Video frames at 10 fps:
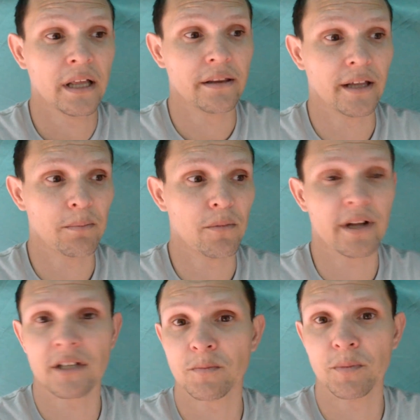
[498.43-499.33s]
that
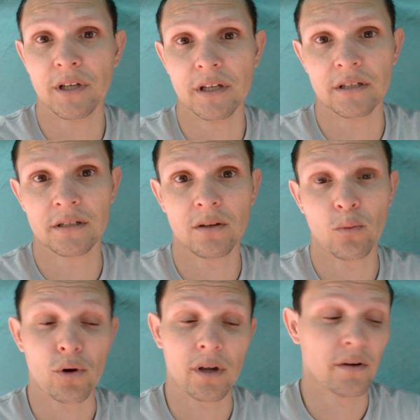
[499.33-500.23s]
might be still
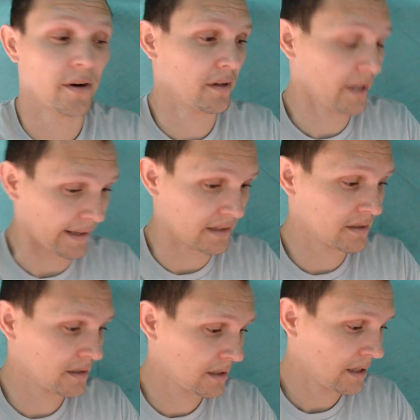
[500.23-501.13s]
walking around late.
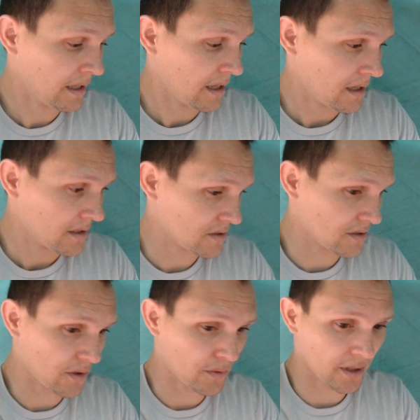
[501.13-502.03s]

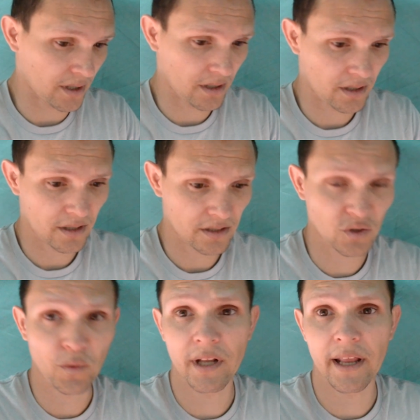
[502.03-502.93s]
So just
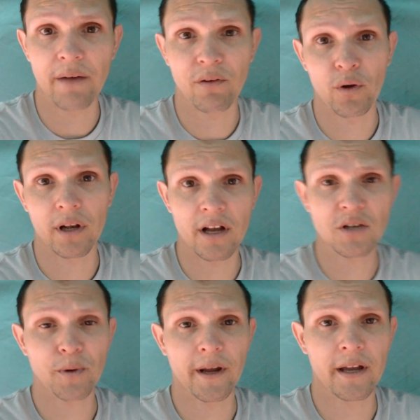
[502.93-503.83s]
quickly have a quick
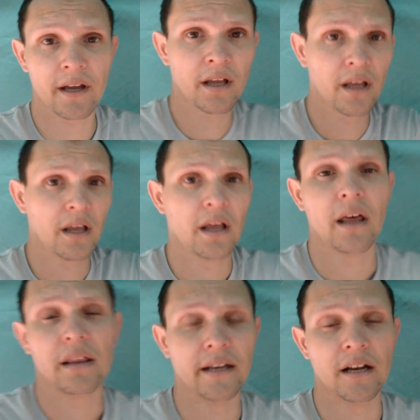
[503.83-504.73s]
lunch break,
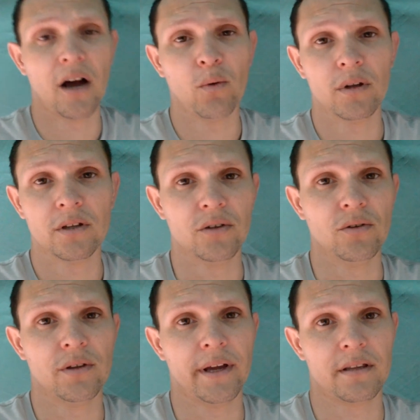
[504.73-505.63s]
then I will do
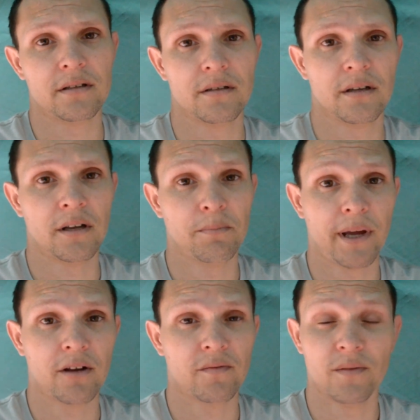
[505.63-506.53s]
that unpack of the